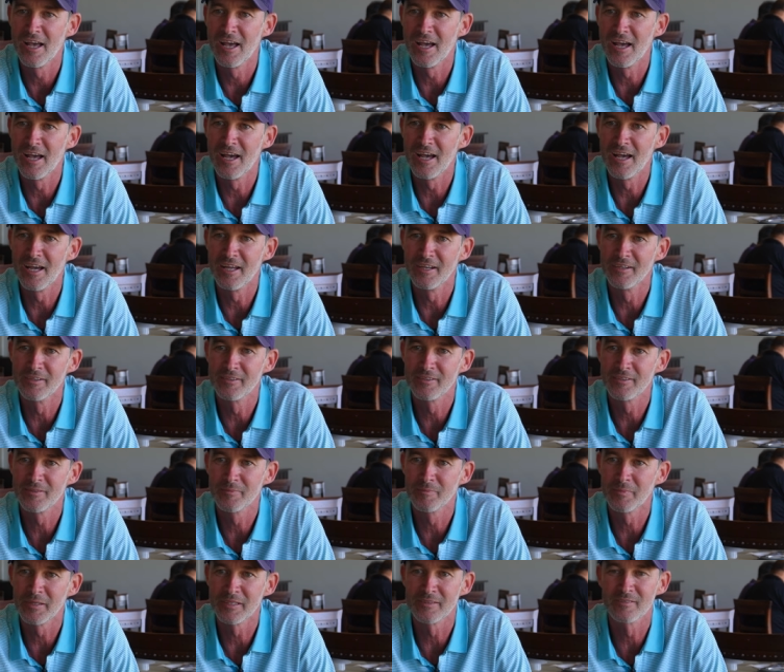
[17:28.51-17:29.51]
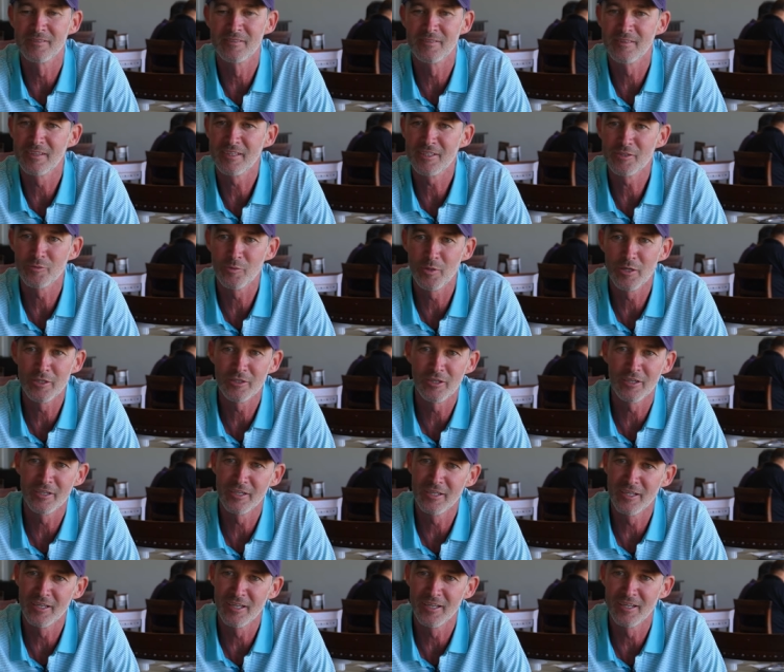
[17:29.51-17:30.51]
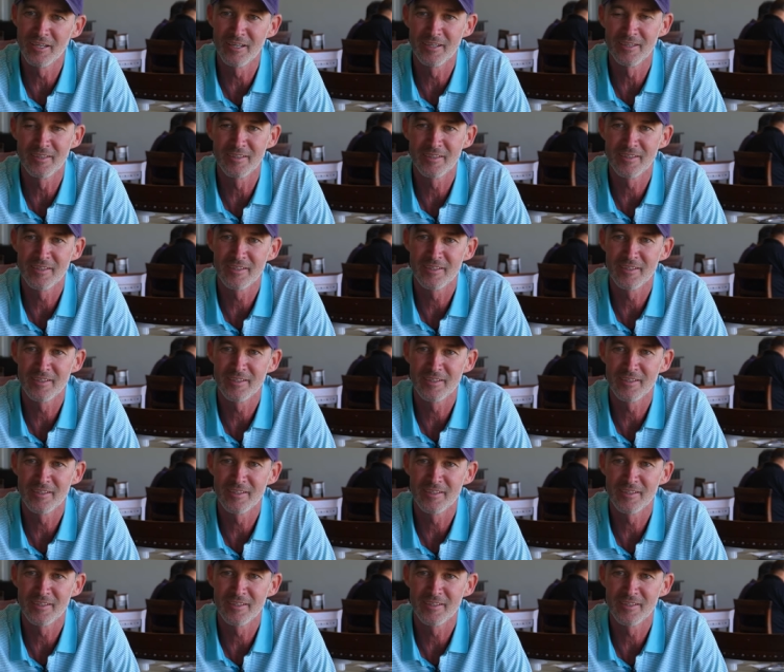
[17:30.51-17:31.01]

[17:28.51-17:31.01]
and but things weren't gonna.